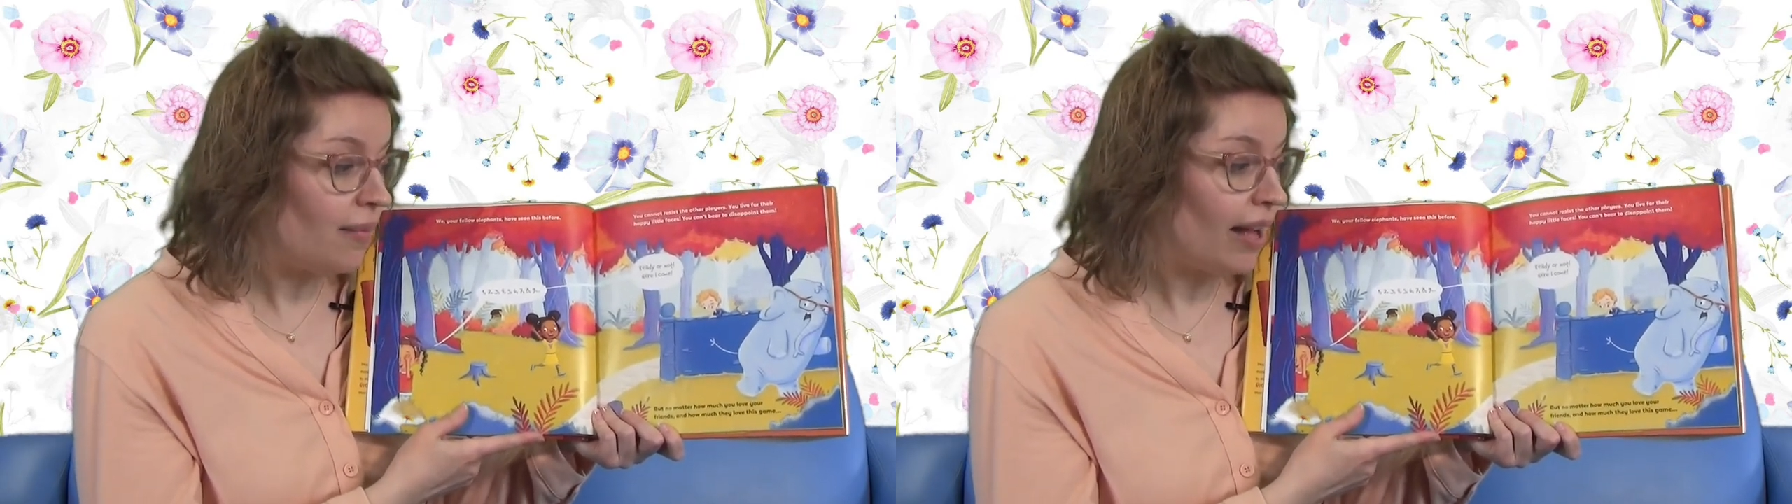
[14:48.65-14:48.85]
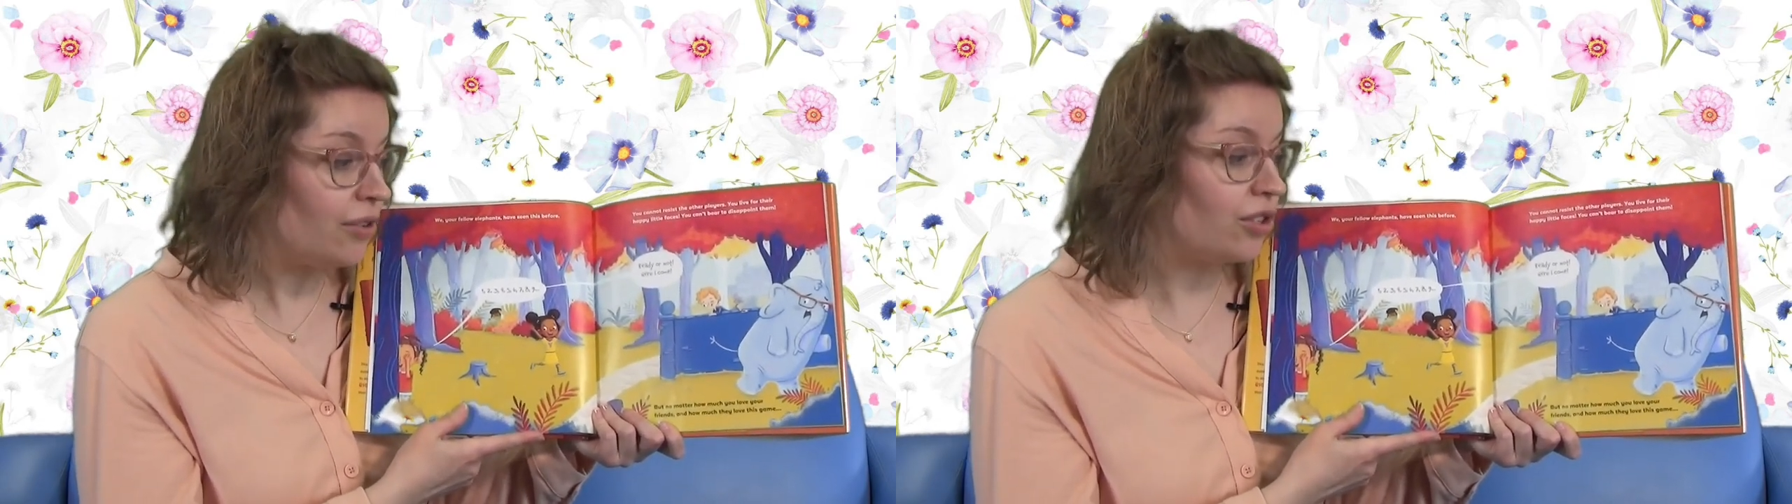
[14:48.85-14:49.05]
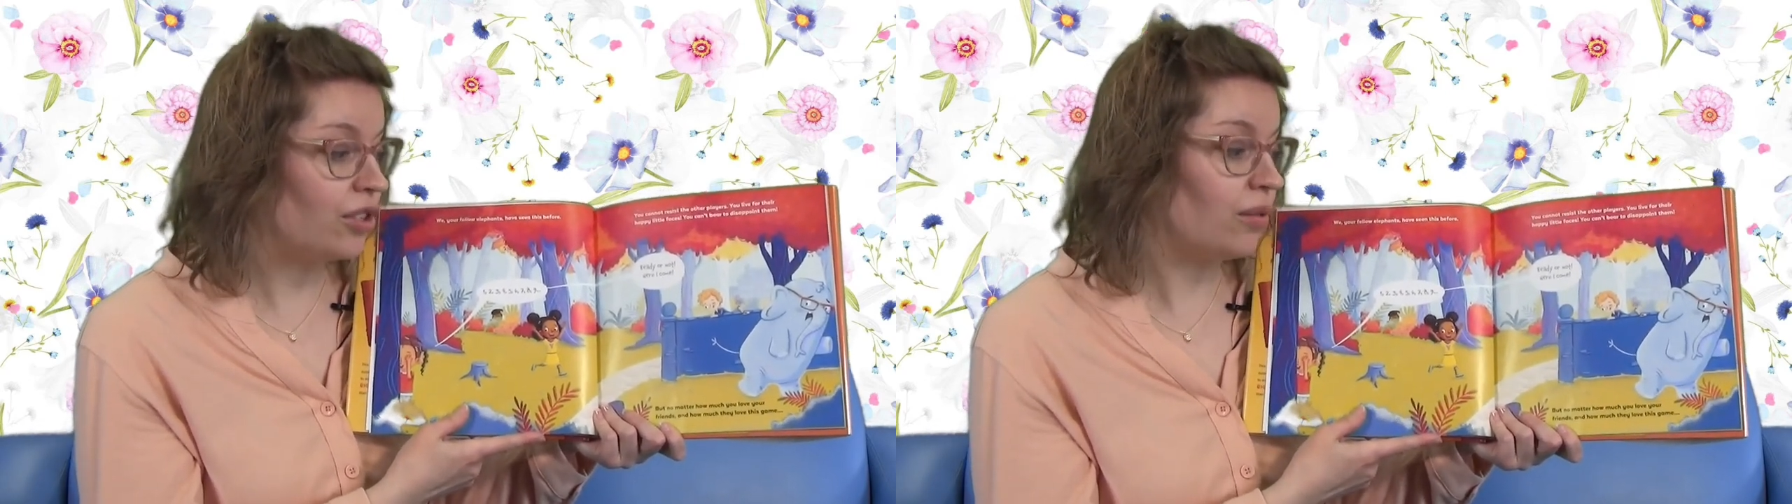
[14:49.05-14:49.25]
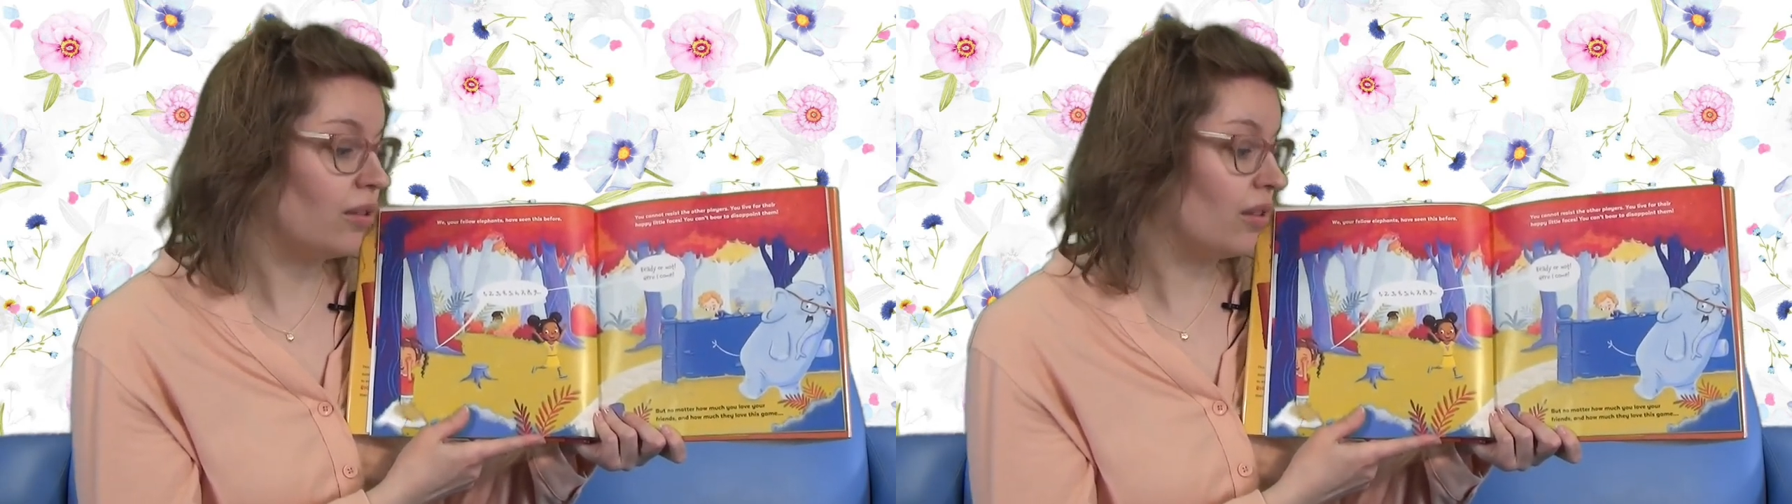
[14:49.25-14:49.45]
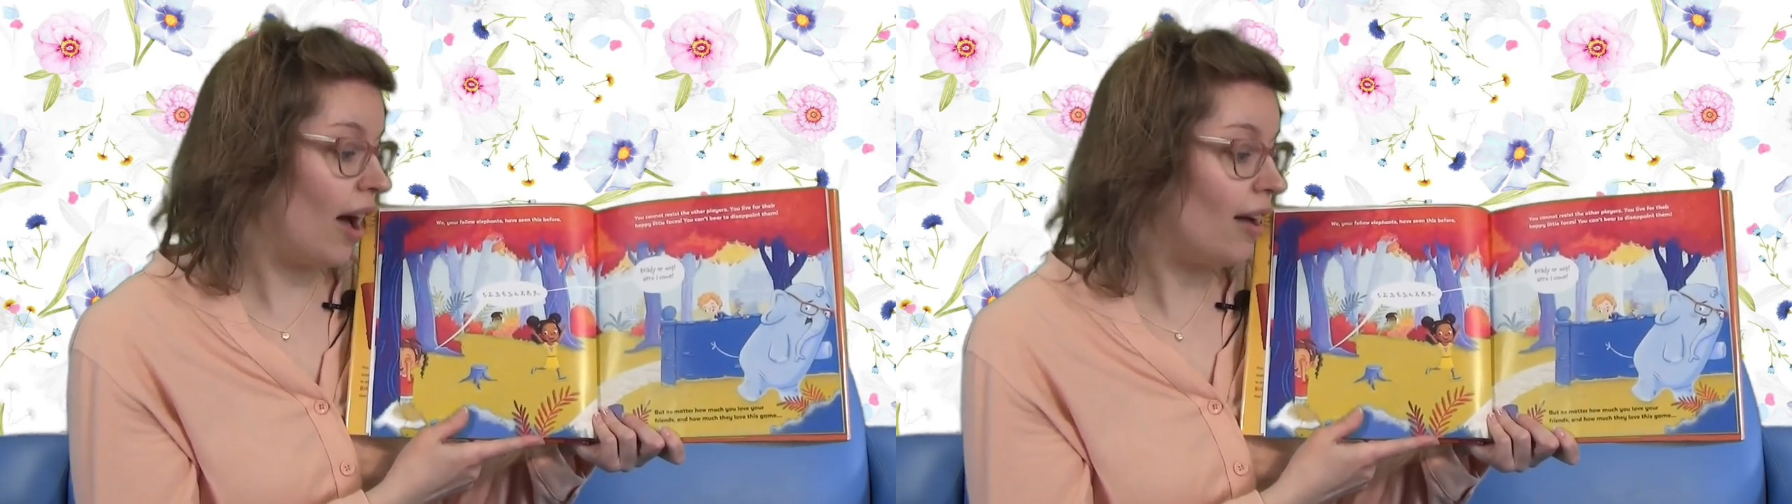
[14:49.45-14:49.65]
much you
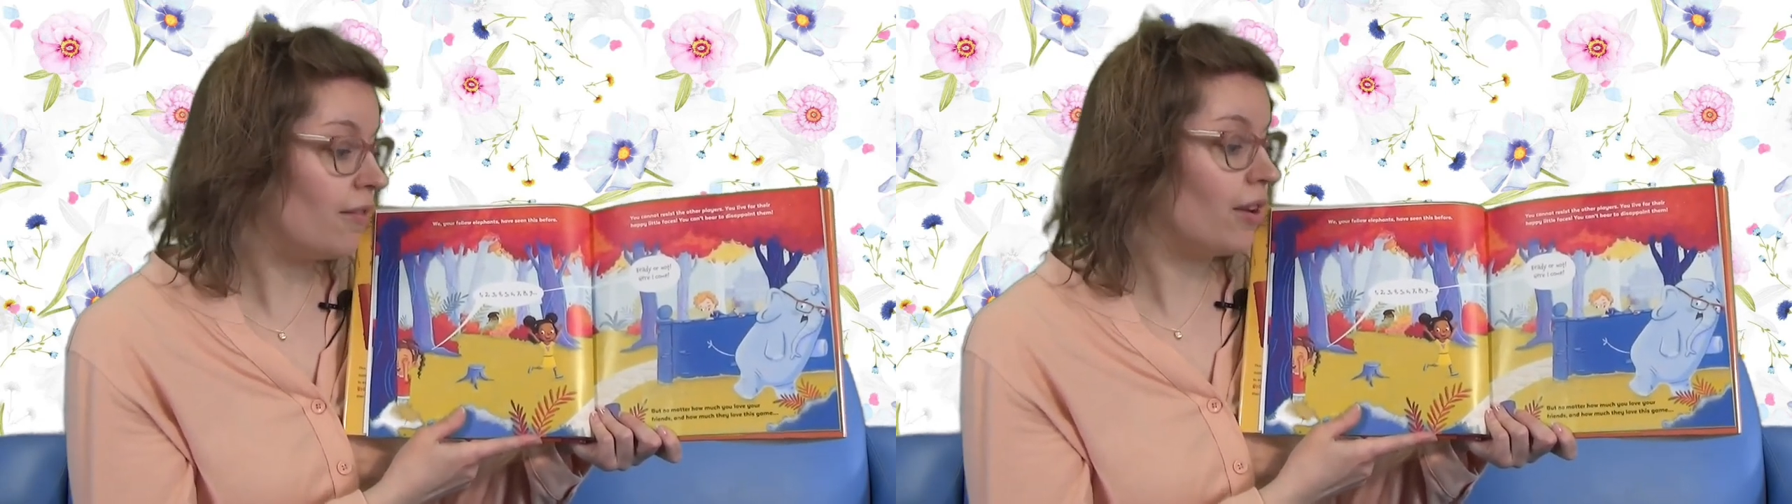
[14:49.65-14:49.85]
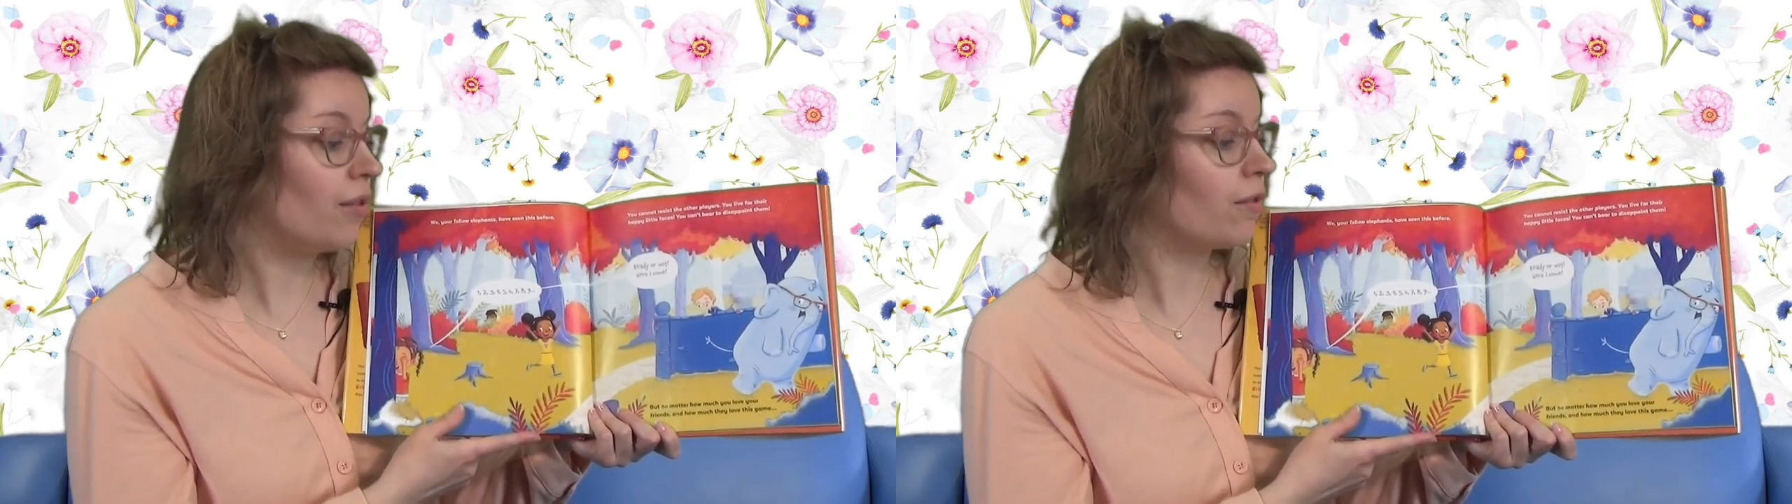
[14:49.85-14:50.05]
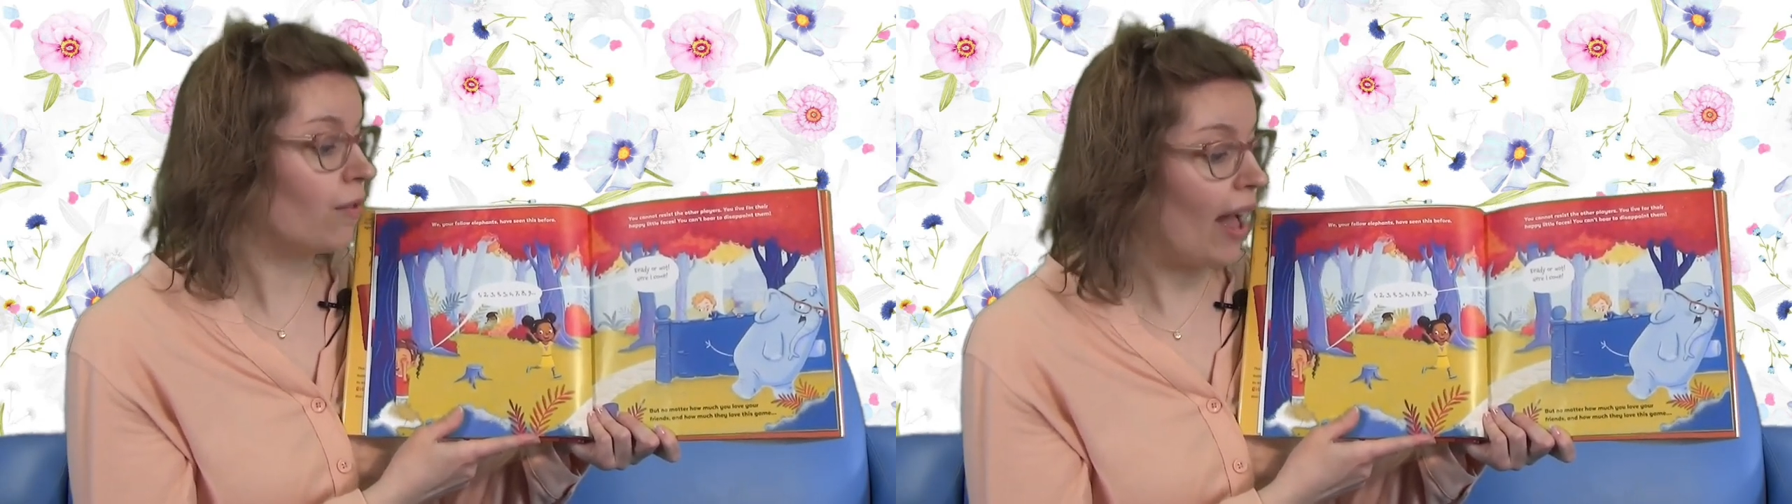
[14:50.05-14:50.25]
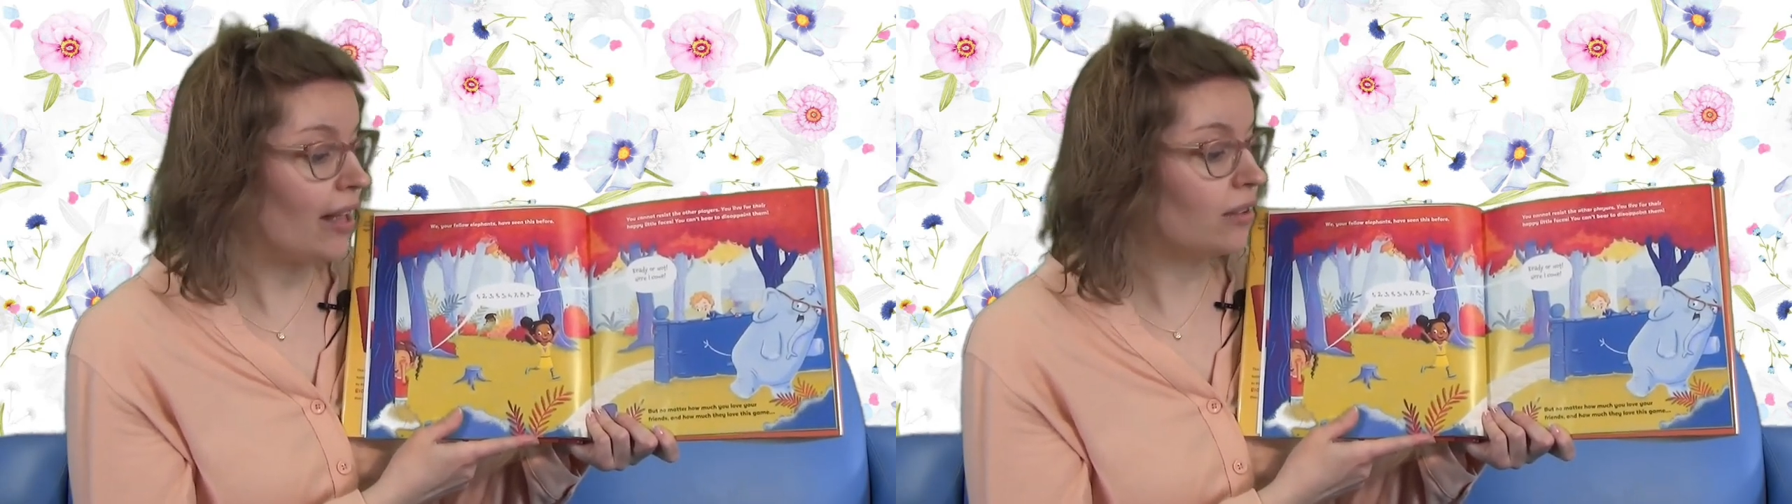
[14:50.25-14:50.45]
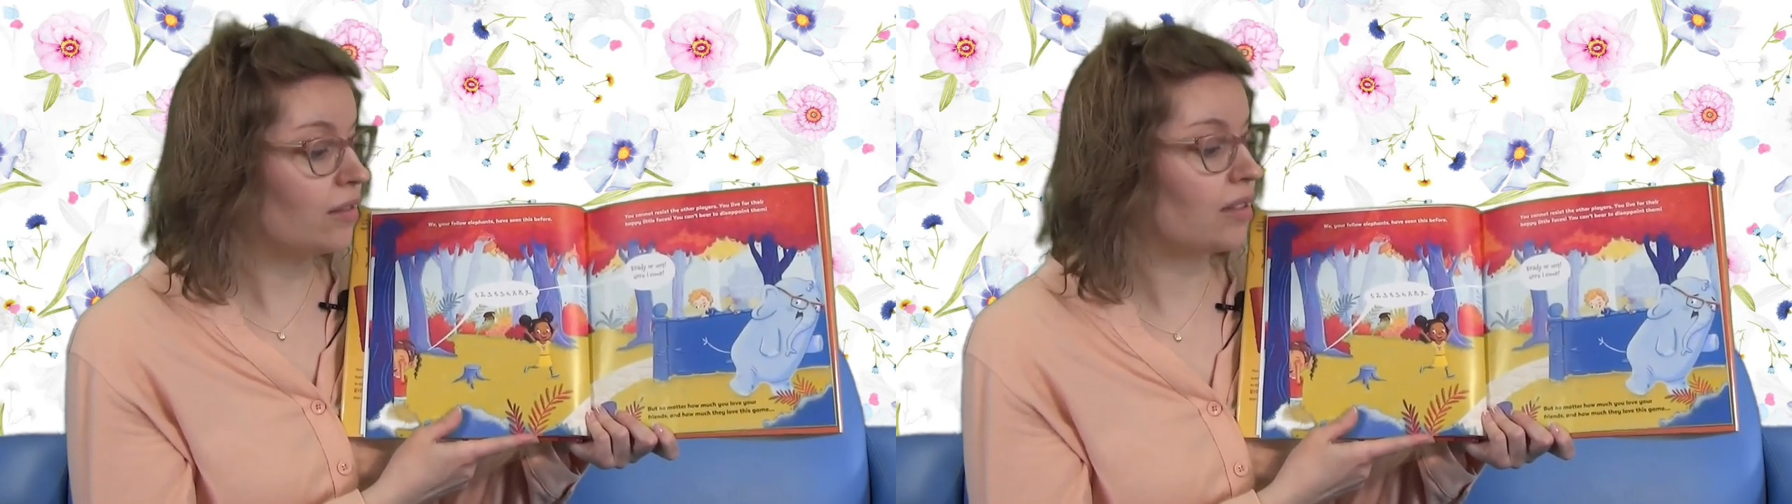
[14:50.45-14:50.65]
love your
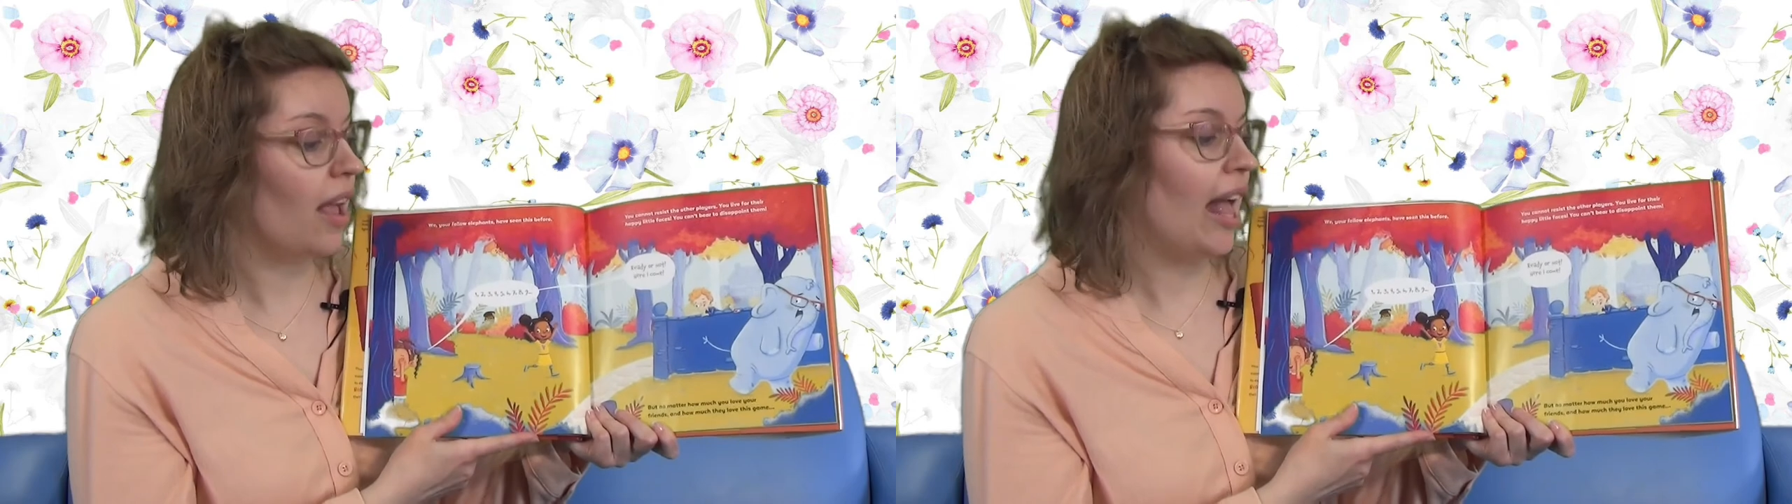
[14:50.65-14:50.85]
friends